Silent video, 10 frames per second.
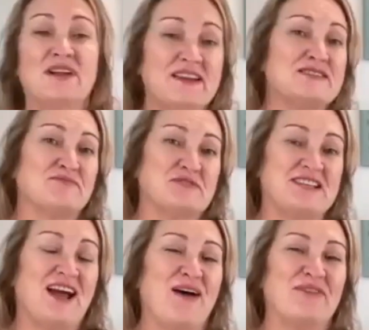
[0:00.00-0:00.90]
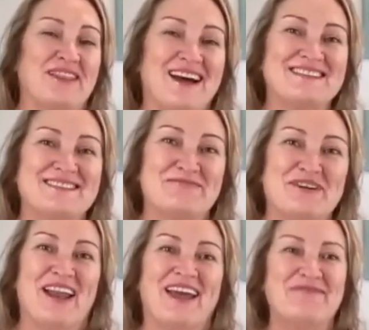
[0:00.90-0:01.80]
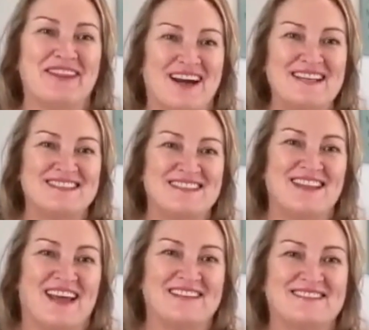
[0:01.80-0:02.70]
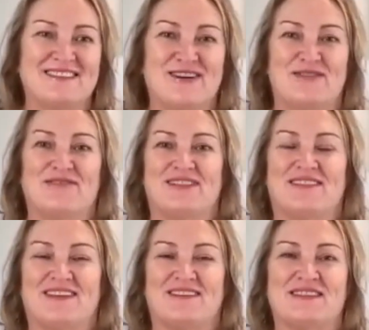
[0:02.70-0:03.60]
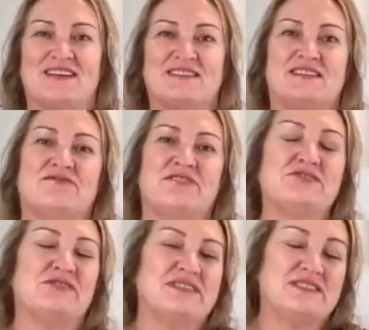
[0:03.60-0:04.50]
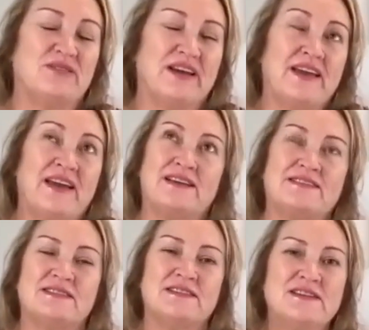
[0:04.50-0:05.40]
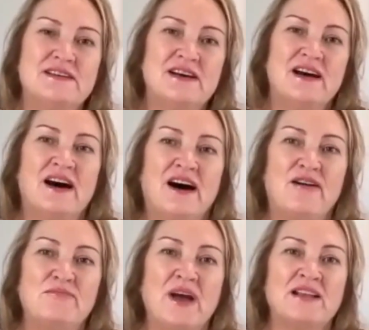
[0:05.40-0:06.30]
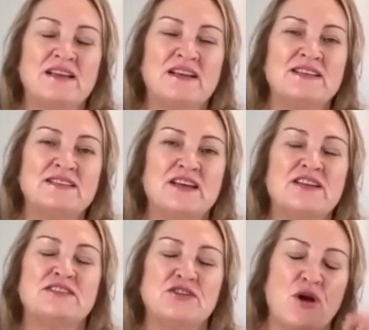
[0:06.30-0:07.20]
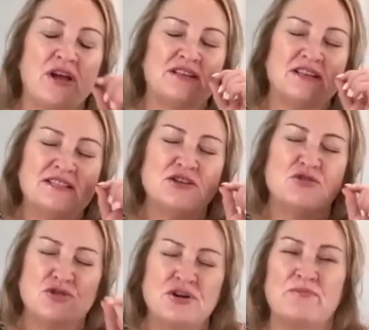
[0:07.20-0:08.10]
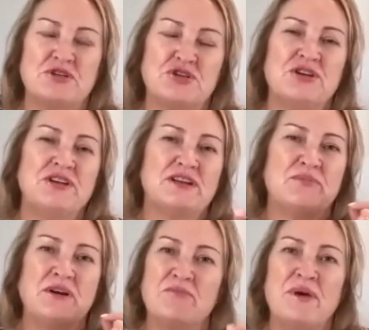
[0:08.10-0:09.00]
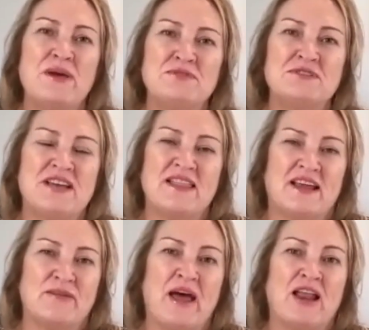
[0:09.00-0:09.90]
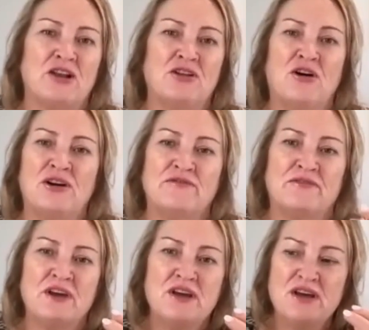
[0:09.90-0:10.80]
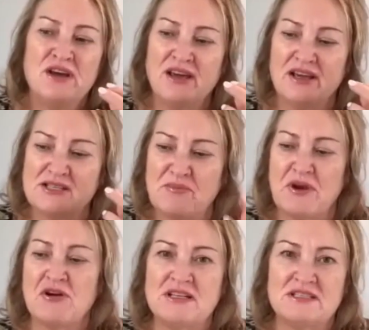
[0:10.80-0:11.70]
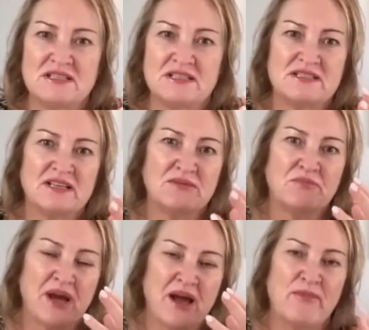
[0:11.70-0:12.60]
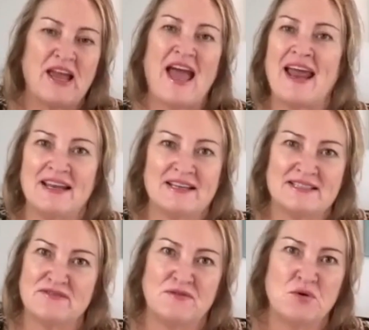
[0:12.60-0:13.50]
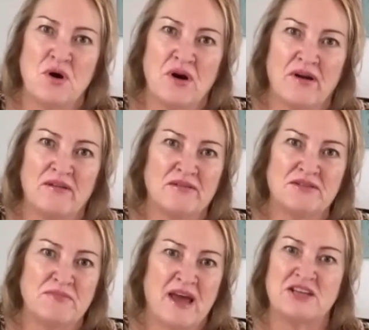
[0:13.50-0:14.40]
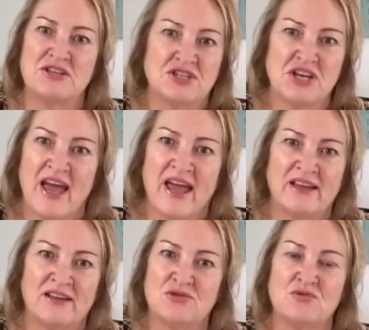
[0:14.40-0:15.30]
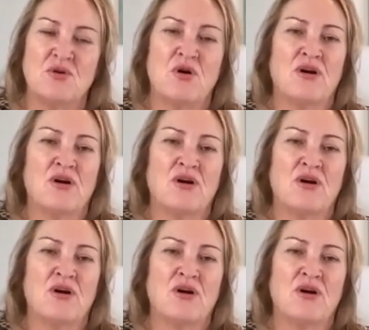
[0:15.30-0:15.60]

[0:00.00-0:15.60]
it is. We start with us and we'll end with us, and that's and us individually. So I guess it is a good opportunity. But people say that about a lot of experiences that become a catalyst for major change or